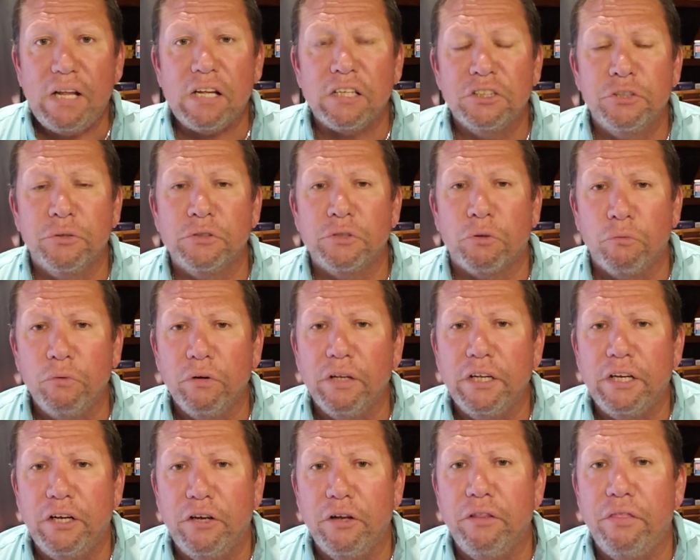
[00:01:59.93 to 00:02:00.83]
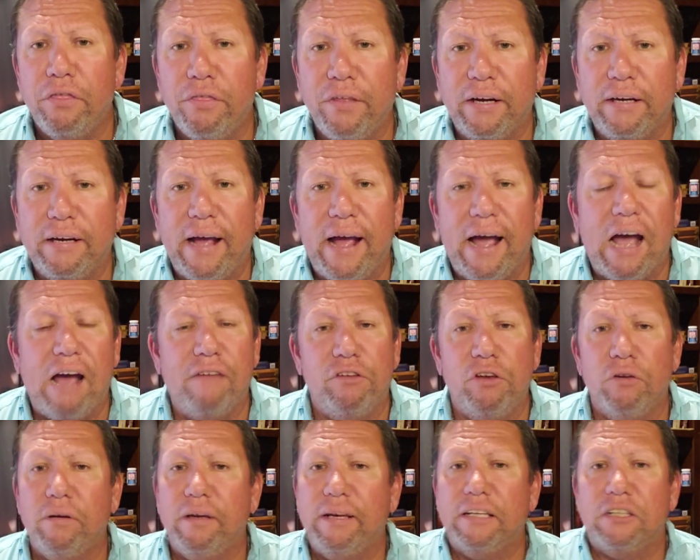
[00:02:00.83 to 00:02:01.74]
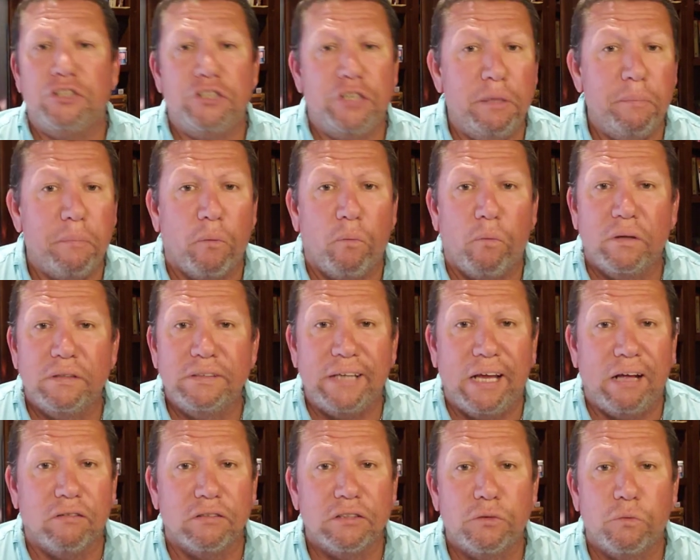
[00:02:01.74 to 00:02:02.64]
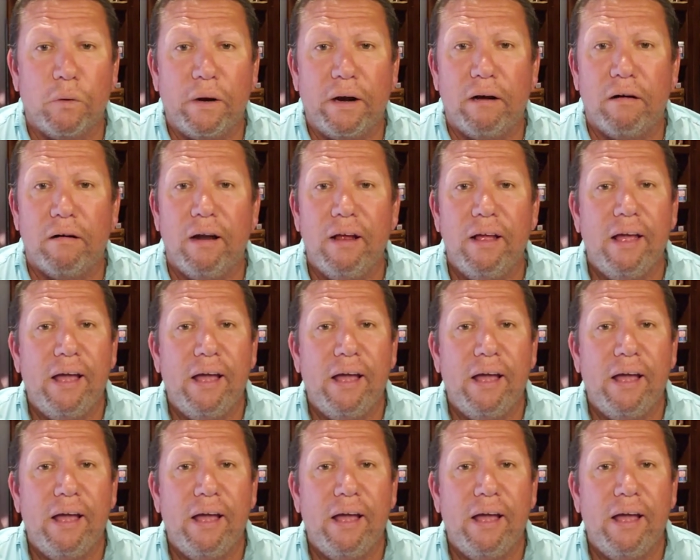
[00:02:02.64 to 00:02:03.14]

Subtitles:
So it's a really good thing to have. You can get cheaper ones elsewhere.